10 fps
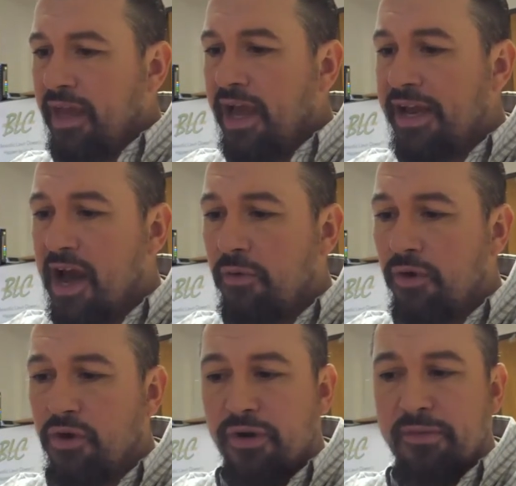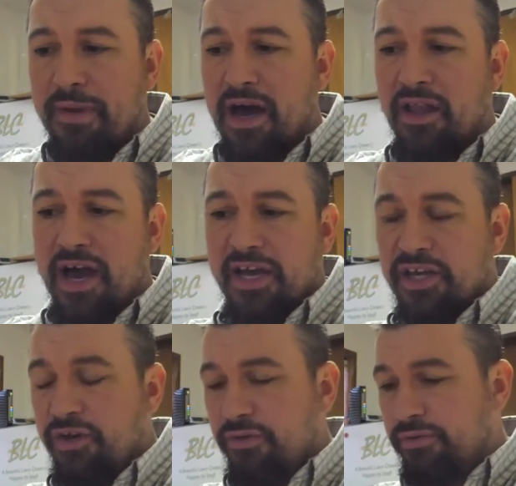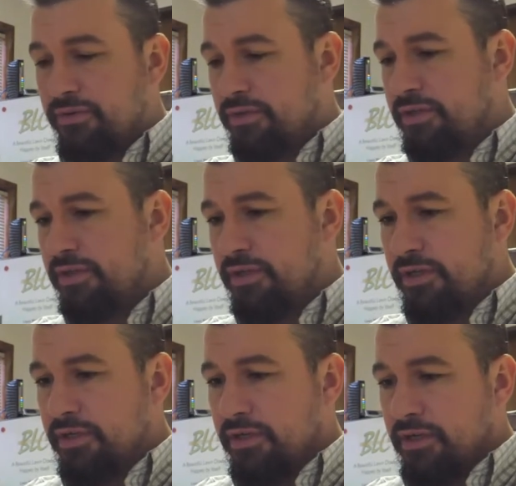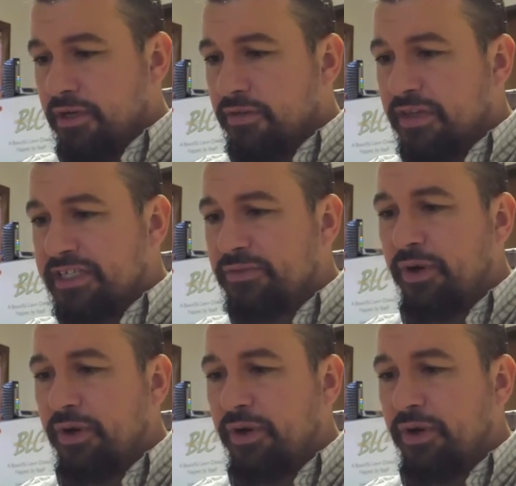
And now we'll go into Mile IQ. This